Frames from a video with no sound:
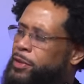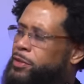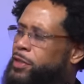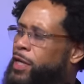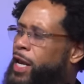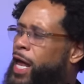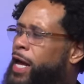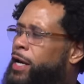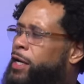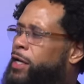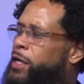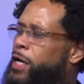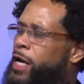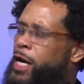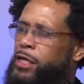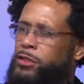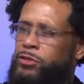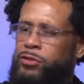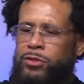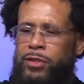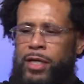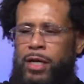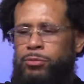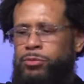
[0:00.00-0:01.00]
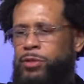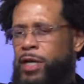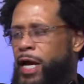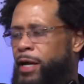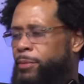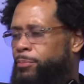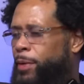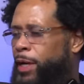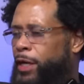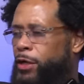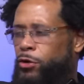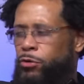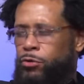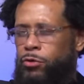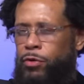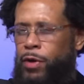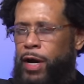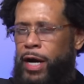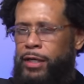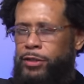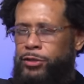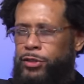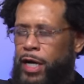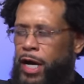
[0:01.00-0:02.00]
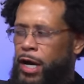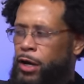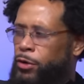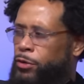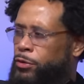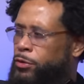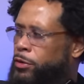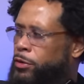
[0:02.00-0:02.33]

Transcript: a lot of the hustlers, I was like, man, don't crash out.